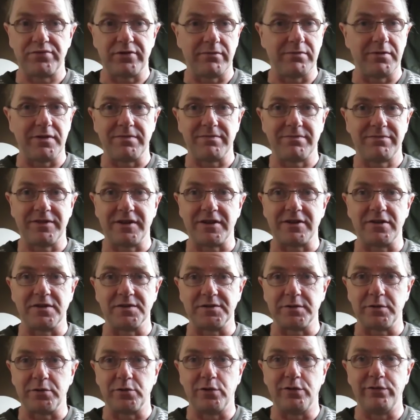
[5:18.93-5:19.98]
probably think I'll
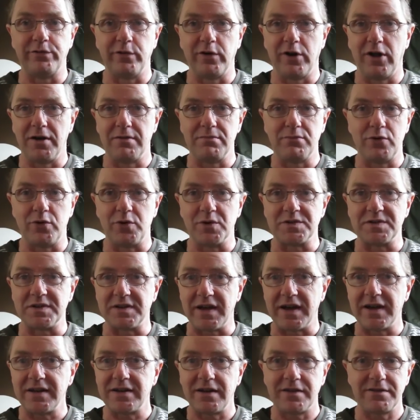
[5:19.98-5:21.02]
do an awful lot more
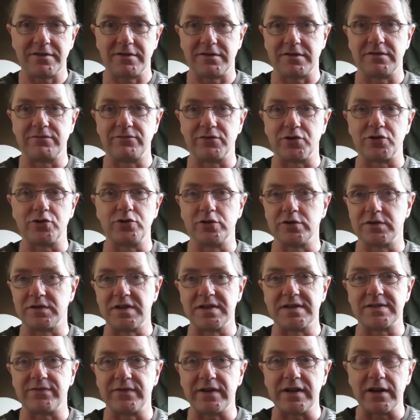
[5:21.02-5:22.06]
today other than record
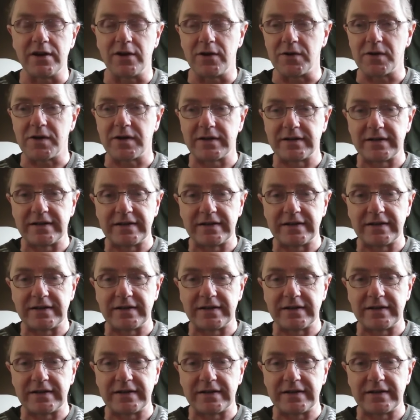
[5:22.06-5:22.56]
this vlog.